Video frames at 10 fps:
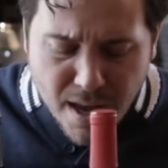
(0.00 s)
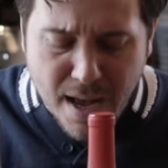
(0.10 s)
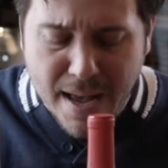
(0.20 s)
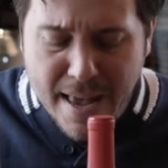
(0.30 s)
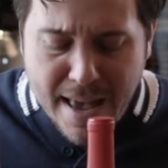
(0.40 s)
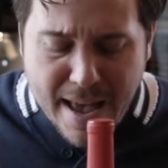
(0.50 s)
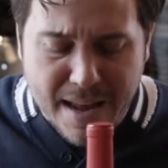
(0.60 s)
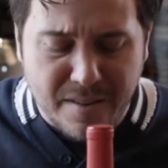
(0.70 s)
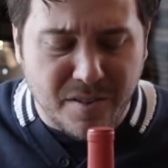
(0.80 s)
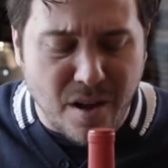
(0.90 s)

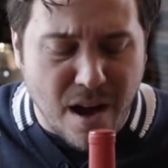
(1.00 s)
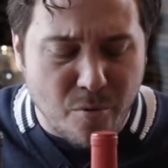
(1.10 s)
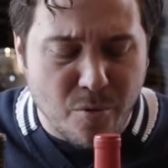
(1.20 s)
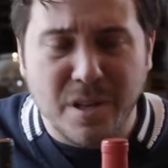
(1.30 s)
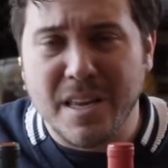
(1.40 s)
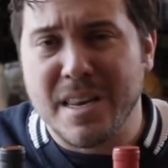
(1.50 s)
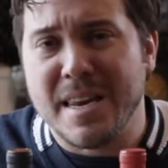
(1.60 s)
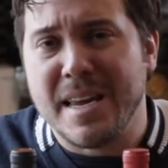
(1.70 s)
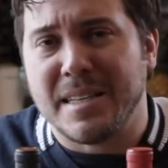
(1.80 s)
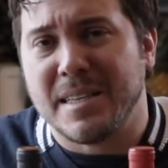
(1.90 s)
And it's got really
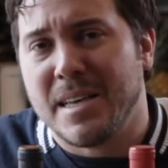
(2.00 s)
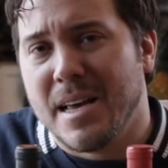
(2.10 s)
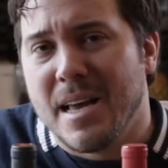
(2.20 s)
neat,